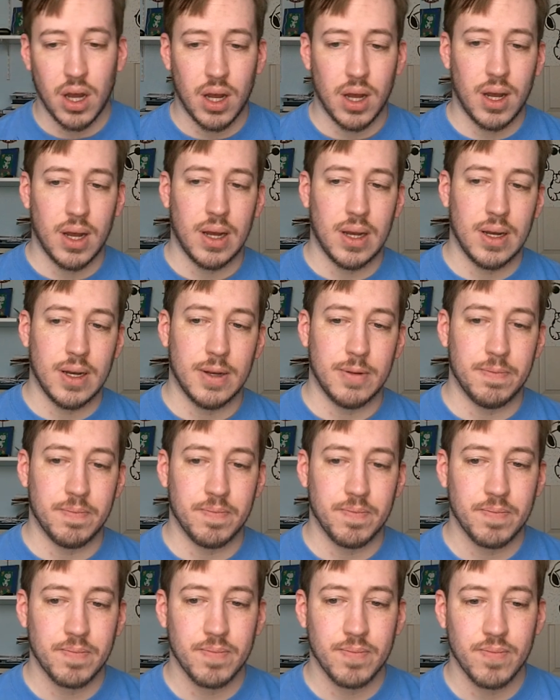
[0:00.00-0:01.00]

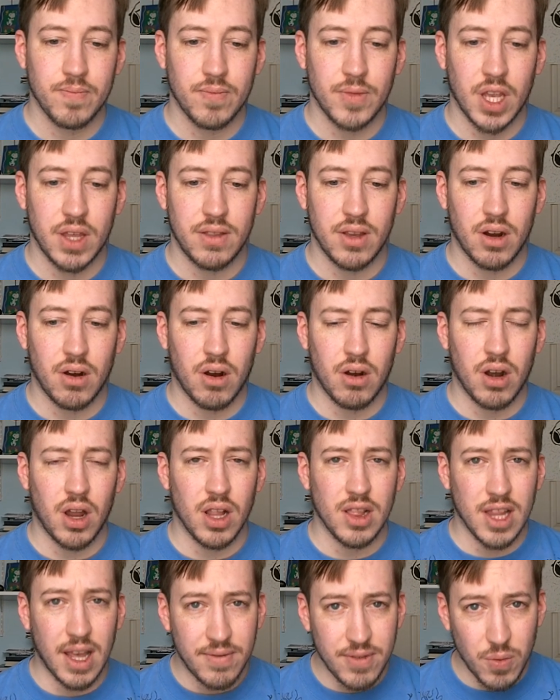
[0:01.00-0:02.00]
Um, there are
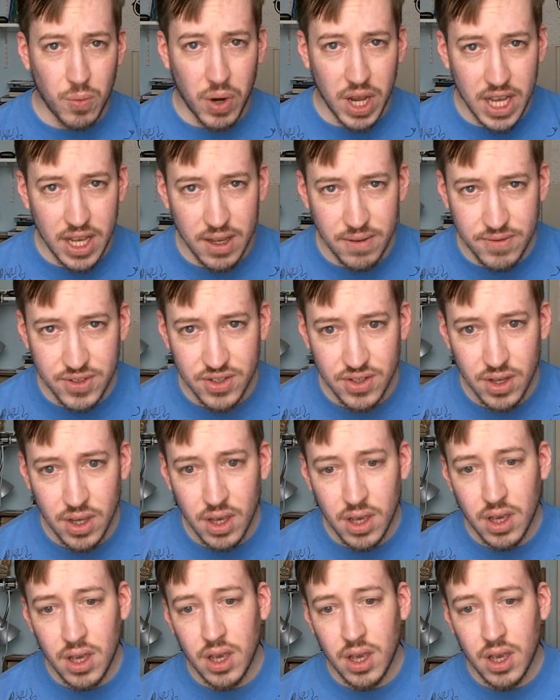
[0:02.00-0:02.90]
11 waves.